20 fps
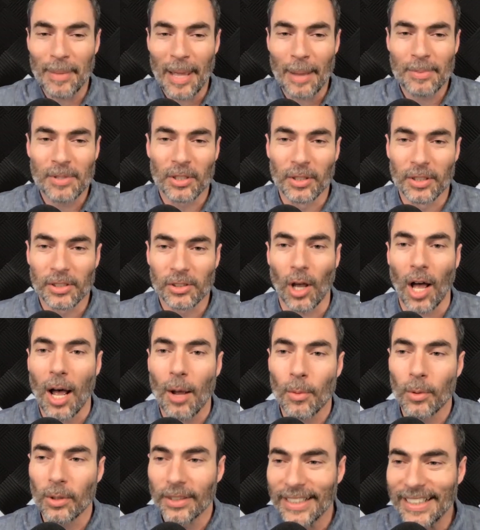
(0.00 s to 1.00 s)
Absolutely. So
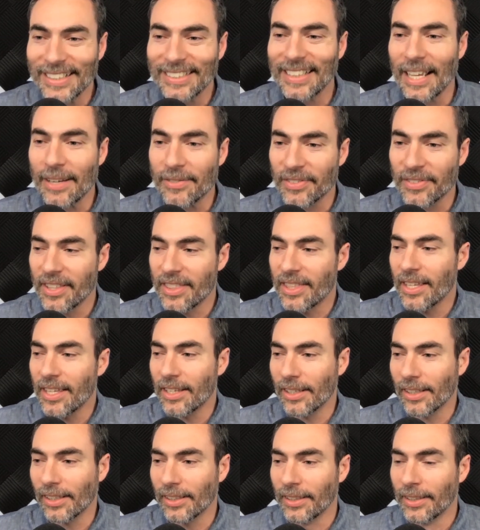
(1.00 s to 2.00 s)
I will link to
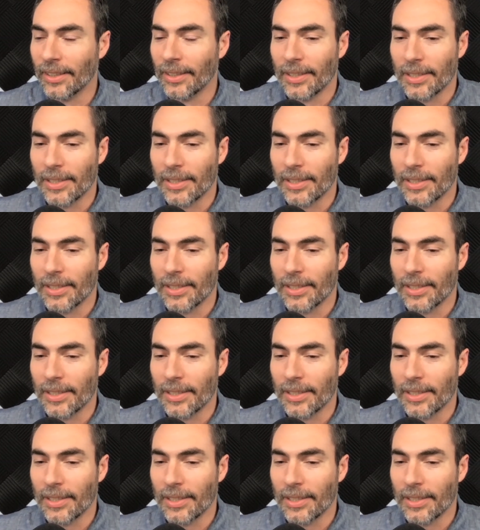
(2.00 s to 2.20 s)
everything,